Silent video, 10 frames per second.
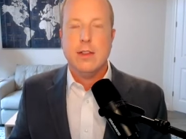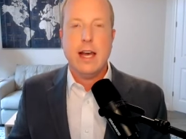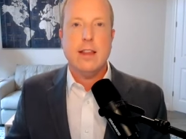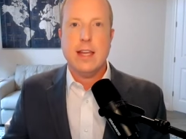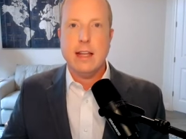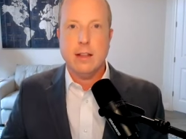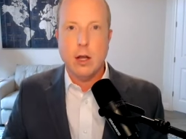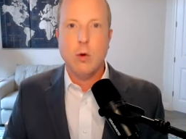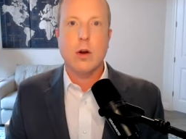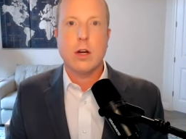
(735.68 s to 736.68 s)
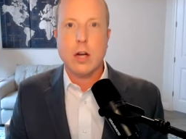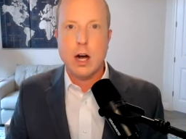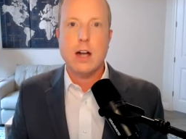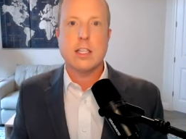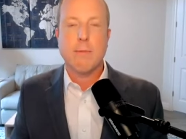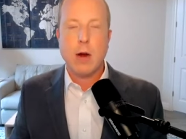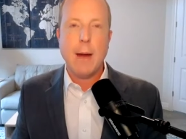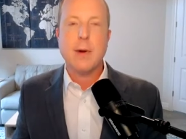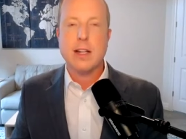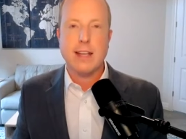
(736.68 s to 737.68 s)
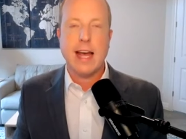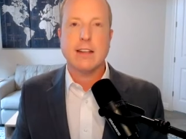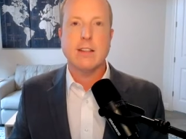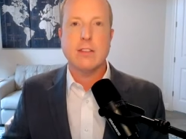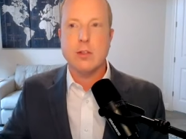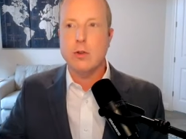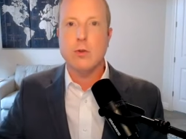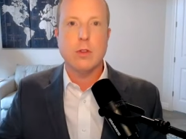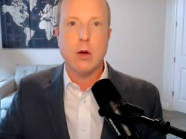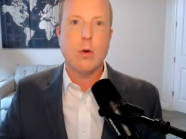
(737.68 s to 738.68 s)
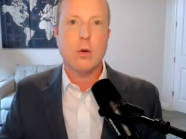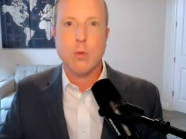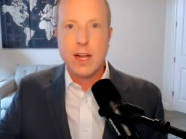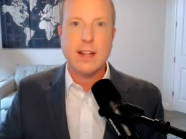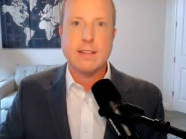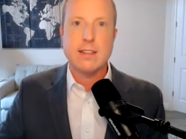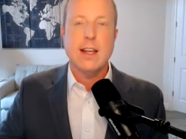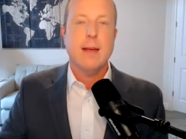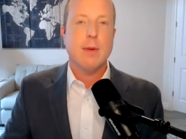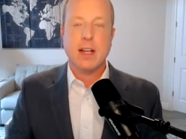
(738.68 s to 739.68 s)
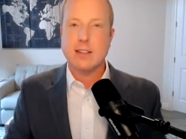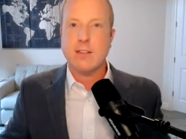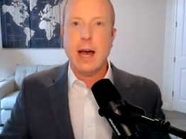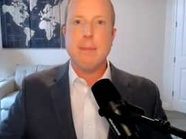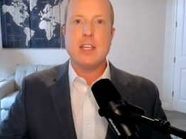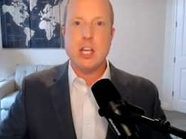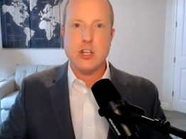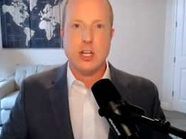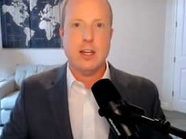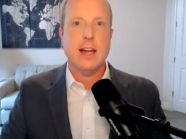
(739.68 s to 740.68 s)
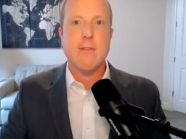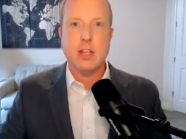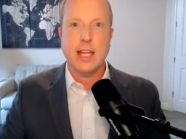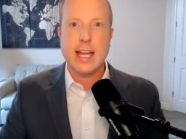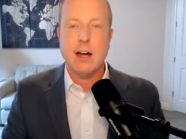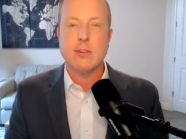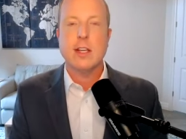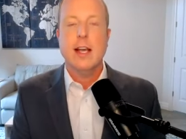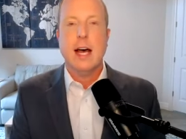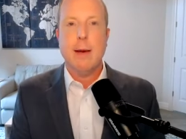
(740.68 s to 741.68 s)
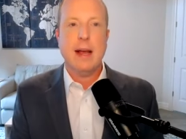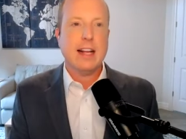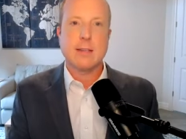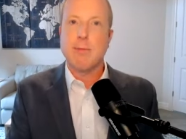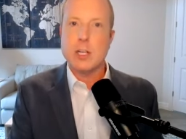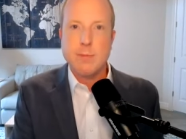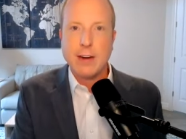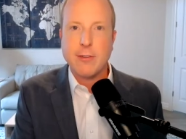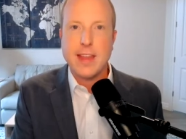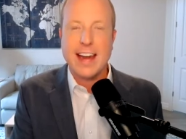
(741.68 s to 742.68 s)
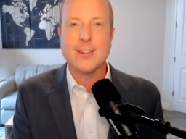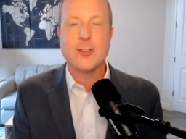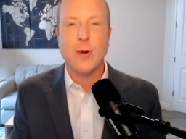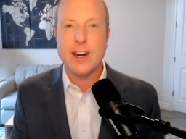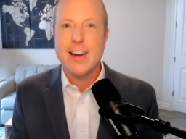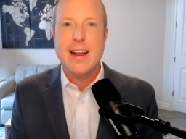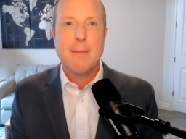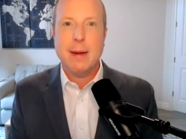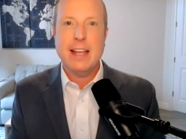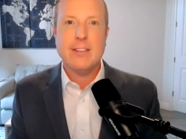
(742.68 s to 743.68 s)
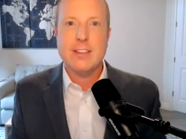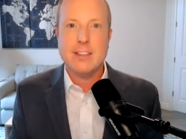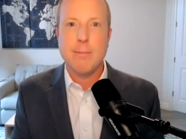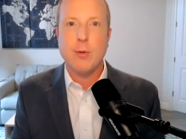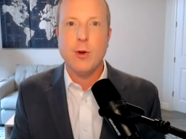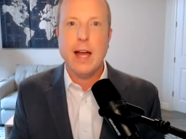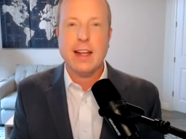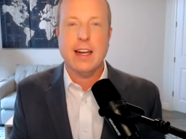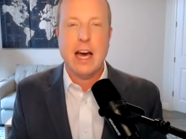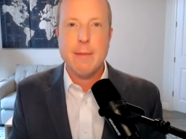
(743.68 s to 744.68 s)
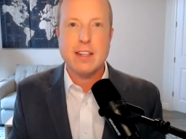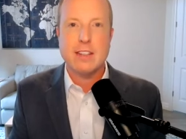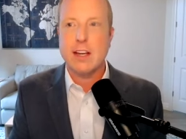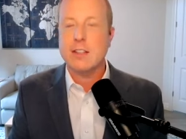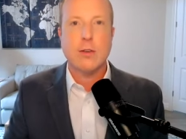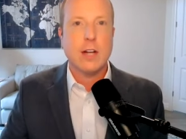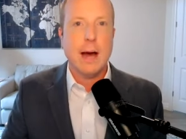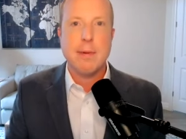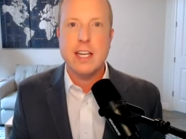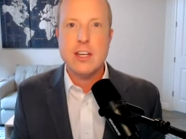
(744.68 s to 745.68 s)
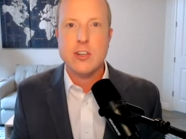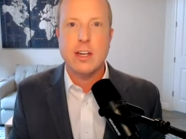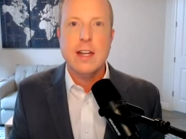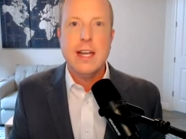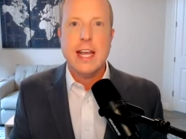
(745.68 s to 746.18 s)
that, that lower cost of property taxes to lower rents because of competition and everything else. Um, I got some pushback from that on Twitter, but I mean, that's just simple economics. It's also competition.